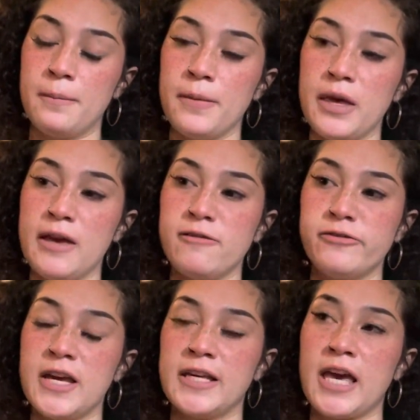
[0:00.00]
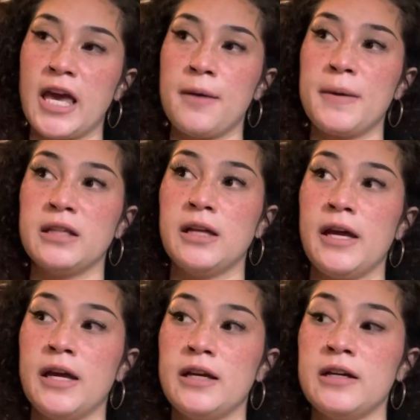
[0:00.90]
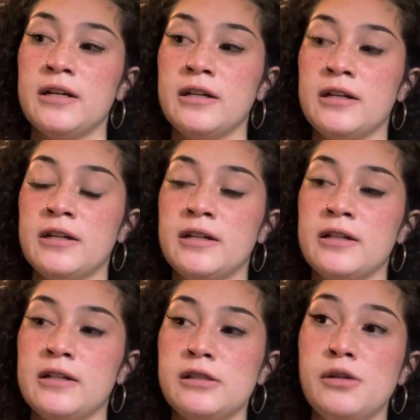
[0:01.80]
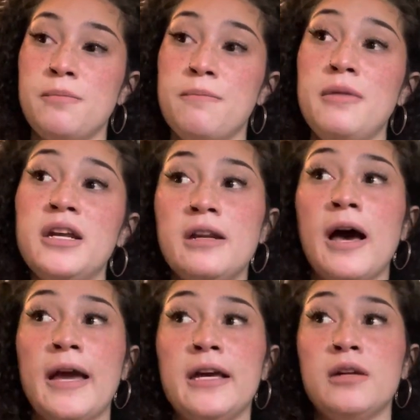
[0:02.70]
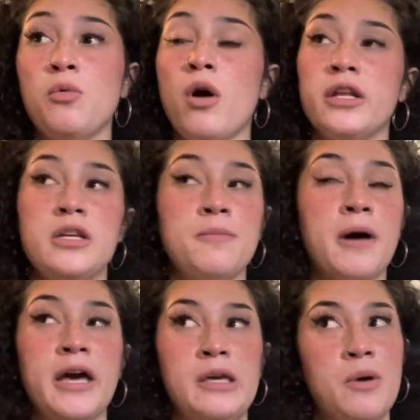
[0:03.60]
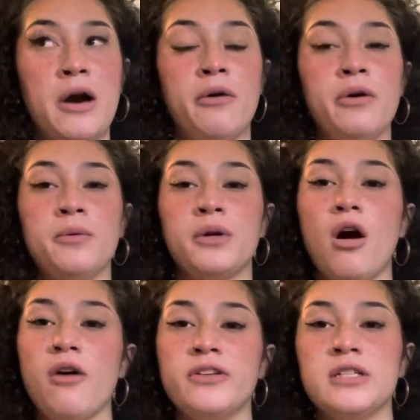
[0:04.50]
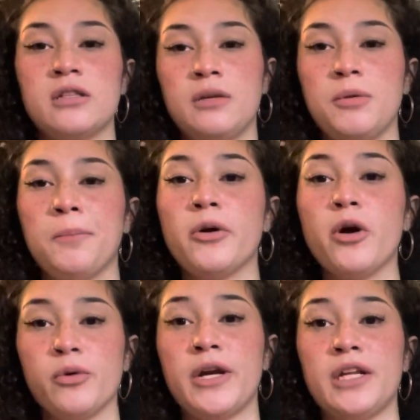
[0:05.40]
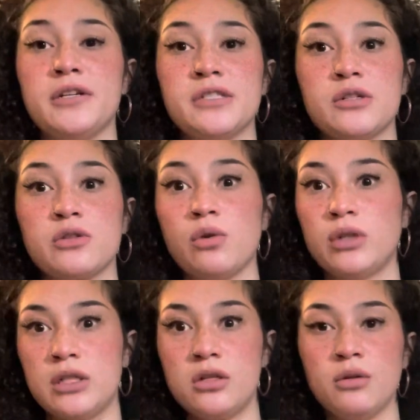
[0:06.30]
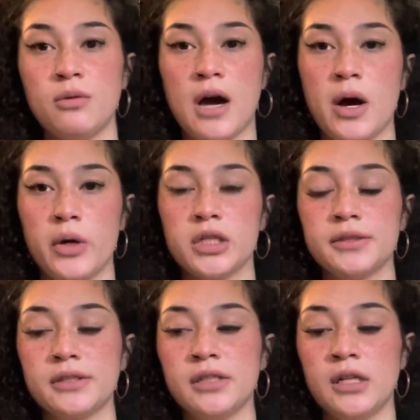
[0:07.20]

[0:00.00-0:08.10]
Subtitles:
If they came at like midnight and wanted to buy you out, it would obviously be prorated because there's only 2 hours.